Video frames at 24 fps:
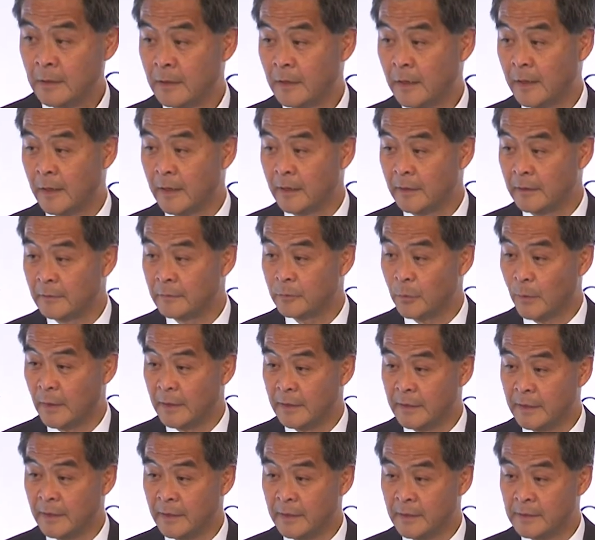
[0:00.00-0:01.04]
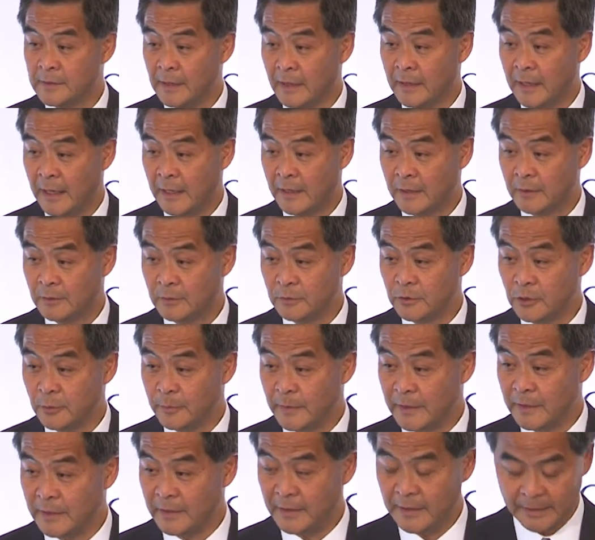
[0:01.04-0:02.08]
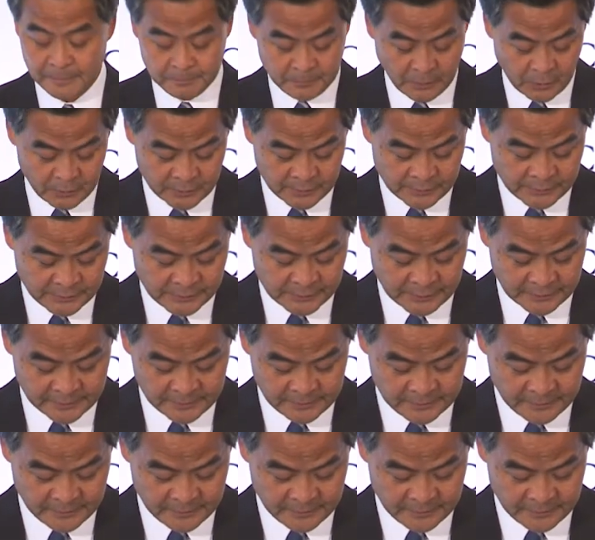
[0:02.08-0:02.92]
If one is allowed to be immodest,